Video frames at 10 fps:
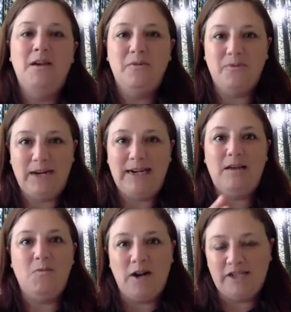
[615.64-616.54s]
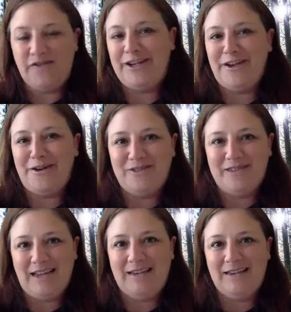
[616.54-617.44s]
read it, watch
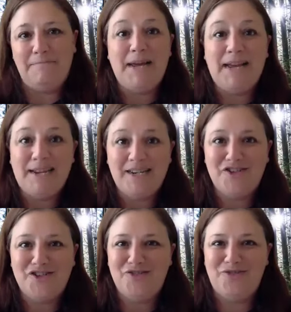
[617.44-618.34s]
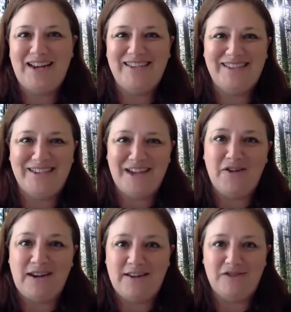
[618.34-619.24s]
videos, and pay attention to when I send
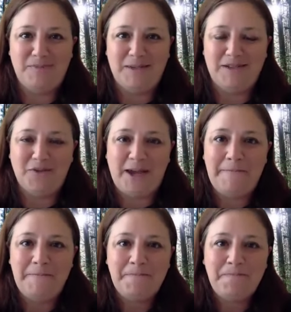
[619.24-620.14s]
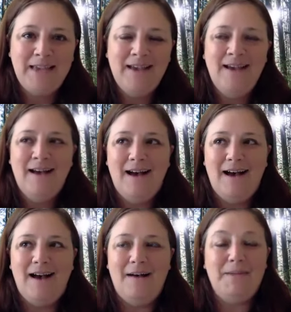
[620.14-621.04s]
out announcements, okay?
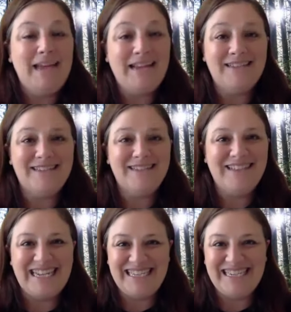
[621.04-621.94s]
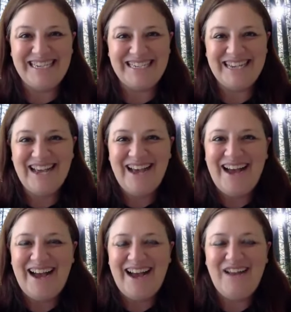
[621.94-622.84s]
But yes, that's it.
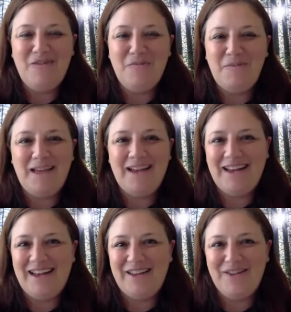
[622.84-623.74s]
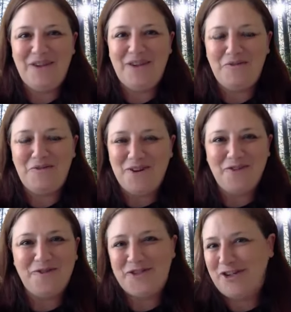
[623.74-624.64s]
I hope that you have a
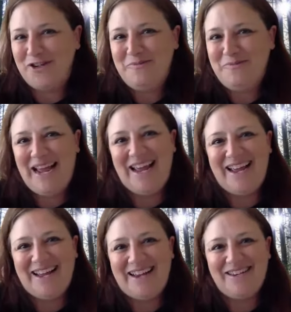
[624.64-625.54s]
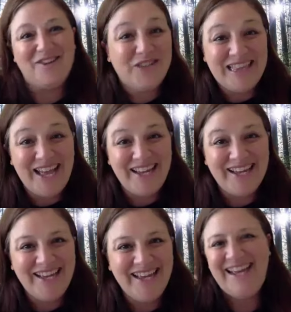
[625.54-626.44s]
wonderful term and good luck,
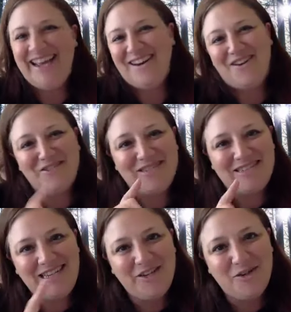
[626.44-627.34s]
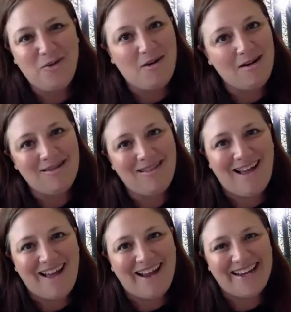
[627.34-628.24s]
and I'll see you
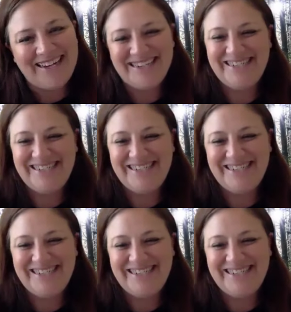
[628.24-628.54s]
online.